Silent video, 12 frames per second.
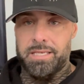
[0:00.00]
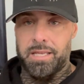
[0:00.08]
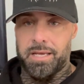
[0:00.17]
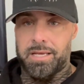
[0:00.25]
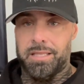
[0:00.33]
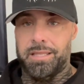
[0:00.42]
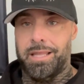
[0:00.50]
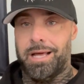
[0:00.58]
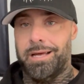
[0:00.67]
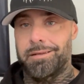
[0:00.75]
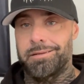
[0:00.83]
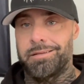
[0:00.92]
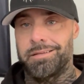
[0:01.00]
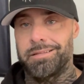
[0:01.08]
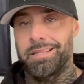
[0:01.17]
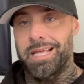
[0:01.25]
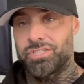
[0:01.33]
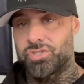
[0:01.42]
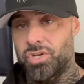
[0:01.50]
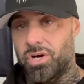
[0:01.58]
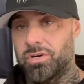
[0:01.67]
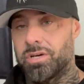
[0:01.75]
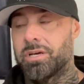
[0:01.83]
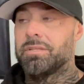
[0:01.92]
like a lot less
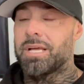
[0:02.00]
junk.